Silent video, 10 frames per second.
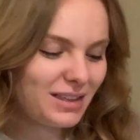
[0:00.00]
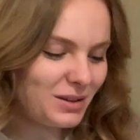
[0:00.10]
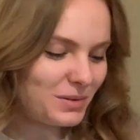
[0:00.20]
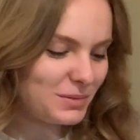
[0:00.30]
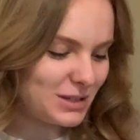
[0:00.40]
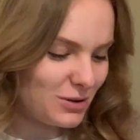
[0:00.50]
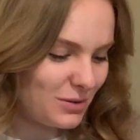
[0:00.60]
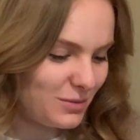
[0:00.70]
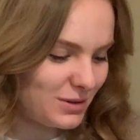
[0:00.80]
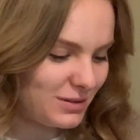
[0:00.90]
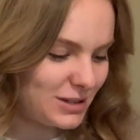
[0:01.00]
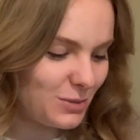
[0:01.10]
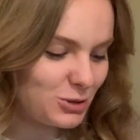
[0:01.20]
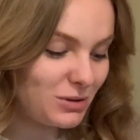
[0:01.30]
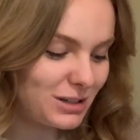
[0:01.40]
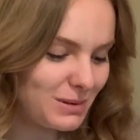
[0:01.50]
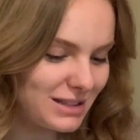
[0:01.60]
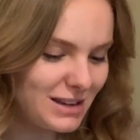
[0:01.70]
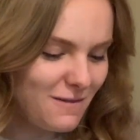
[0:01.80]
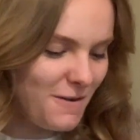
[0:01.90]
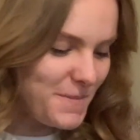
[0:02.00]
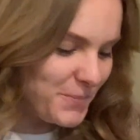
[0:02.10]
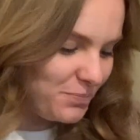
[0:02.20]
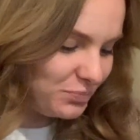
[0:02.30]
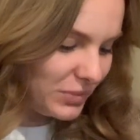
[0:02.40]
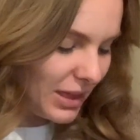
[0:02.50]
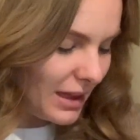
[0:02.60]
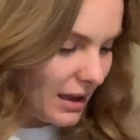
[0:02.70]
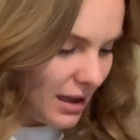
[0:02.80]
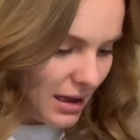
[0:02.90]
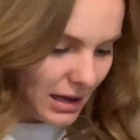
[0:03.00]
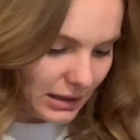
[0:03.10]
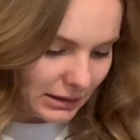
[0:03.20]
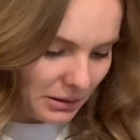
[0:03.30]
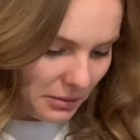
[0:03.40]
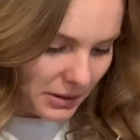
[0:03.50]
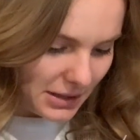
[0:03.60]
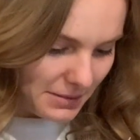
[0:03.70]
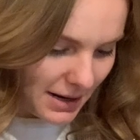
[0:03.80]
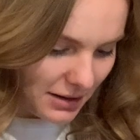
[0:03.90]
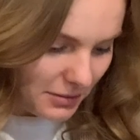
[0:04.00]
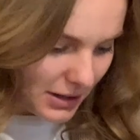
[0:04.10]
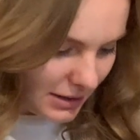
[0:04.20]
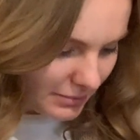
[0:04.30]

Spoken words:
one was so much more expensive. Let me put these back in quick.